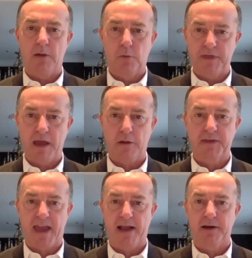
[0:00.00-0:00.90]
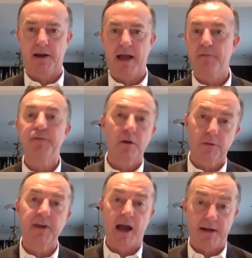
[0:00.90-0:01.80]
with Health Canada and follow
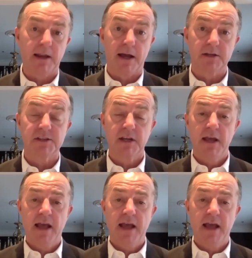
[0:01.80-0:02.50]
the guidelines.